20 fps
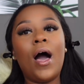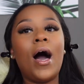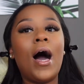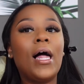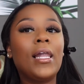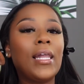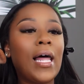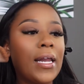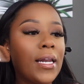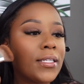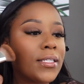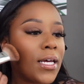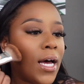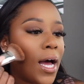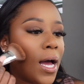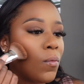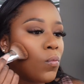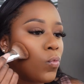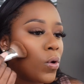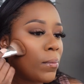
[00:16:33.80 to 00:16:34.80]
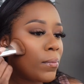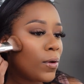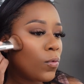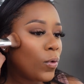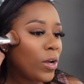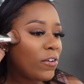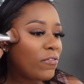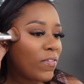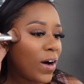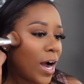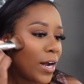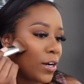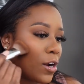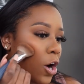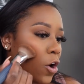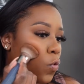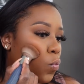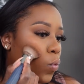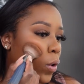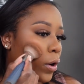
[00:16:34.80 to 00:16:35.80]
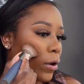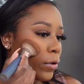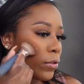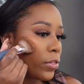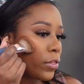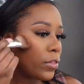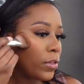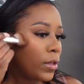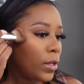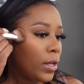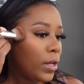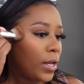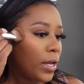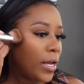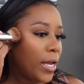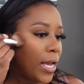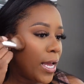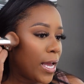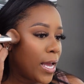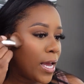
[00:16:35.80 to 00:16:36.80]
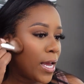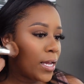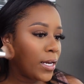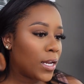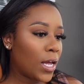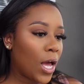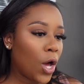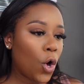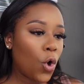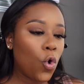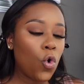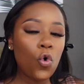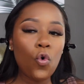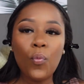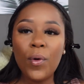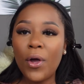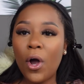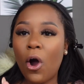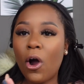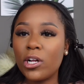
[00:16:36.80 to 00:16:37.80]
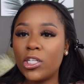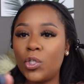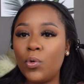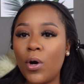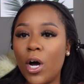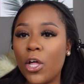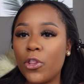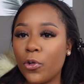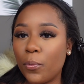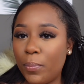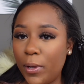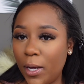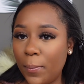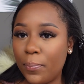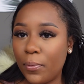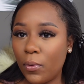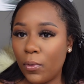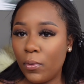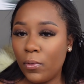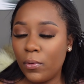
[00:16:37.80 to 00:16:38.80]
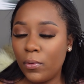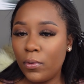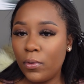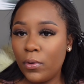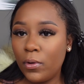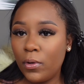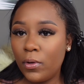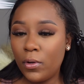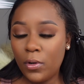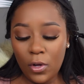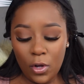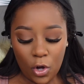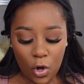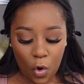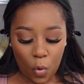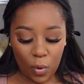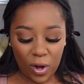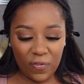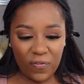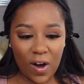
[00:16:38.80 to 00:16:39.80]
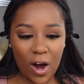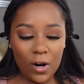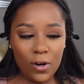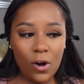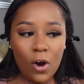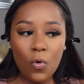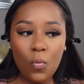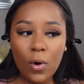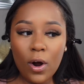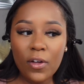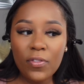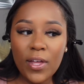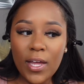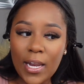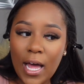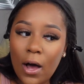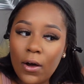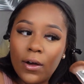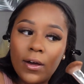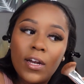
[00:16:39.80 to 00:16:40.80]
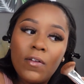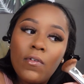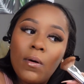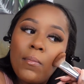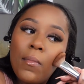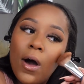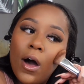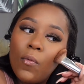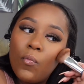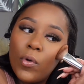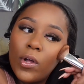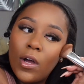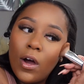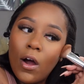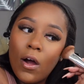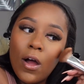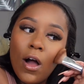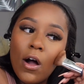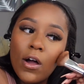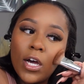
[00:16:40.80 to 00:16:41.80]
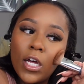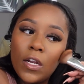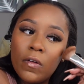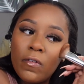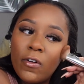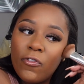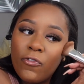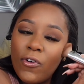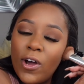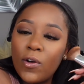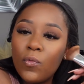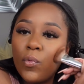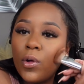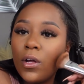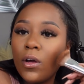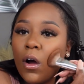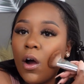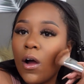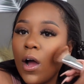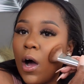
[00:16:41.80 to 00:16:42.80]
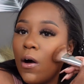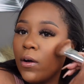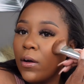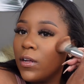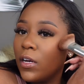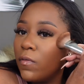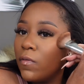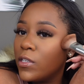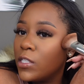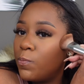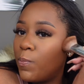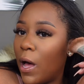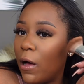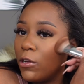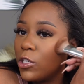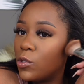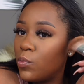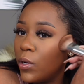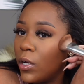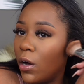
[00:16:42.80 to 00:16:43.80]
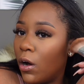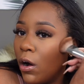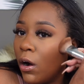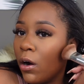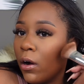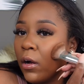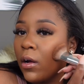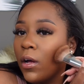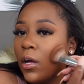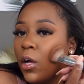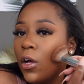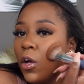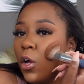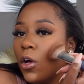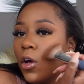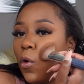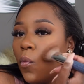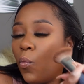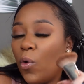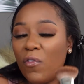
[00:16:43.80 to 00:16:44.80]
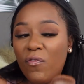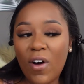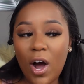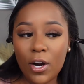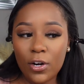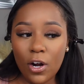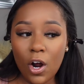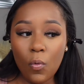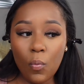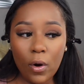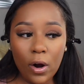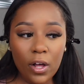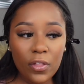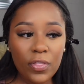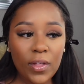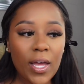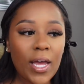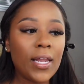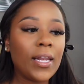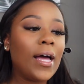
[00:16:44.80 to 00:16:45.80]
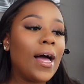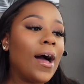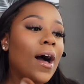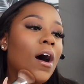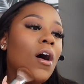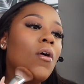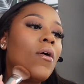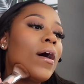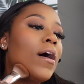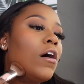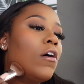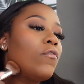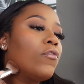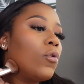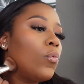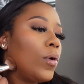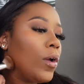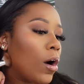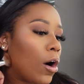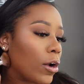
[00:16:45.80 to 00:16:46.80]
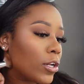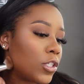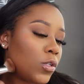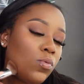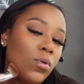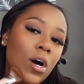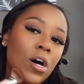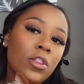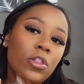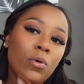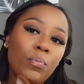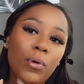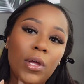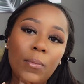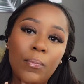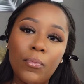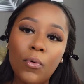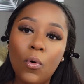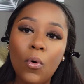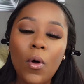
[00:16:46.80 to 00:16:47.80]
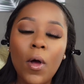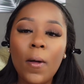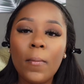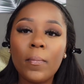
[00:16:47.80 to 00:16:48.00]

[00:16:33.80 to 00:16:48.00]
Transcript: A lot of time women, we find our worth in who we are to other people. We find our worth in how good of a mom we are, how good of a friend we are, how good of a spouse we are. We find our worth in how helpful we are to other people.